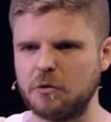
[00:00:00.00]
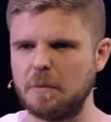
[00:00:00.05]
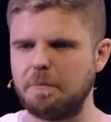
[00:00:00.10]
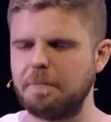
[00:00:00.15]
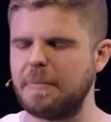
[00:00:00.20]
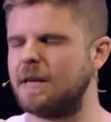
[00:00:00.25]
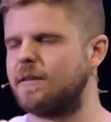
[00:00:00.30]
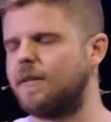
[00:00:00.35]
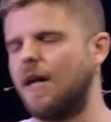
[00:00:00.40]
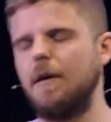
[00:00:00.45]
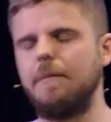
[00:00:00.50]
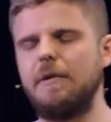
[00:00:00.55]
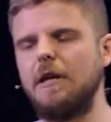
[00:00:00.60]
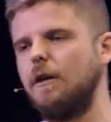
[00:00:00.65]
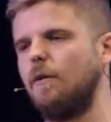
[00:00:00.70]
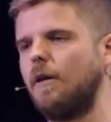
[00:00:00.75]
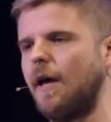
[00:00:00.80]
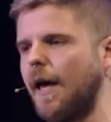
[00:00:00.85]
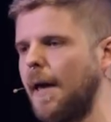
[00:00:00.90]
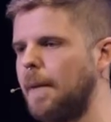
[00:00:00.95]
It was a big time in
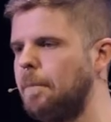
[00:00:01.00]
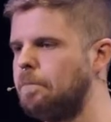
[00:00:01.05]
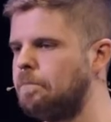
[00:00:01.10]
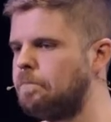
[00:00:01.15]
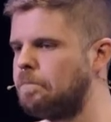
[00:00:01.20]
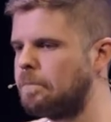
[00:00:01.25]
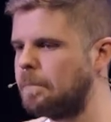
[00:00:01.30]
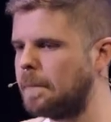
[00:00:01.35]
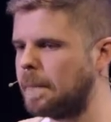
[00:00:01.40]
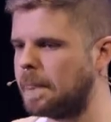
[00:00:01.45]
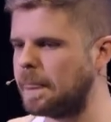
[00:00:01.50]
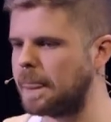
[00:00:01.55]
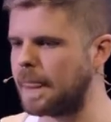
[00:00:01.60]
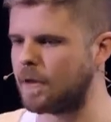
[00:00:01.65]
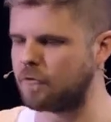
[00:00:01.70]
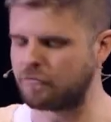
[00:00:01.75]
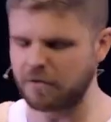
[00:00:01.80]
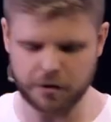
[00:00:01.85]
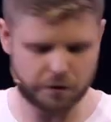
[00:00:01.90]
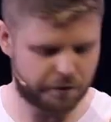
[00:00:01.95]
the UK.
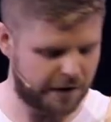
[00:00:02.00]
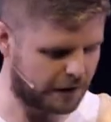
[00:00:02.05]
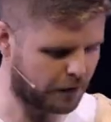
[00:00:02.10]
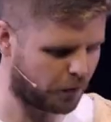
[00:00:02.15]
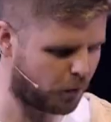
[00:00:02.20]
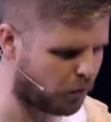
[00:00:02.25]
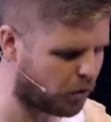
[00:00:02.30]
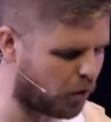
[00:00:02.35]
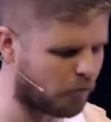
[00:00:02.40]
Tried to read it all,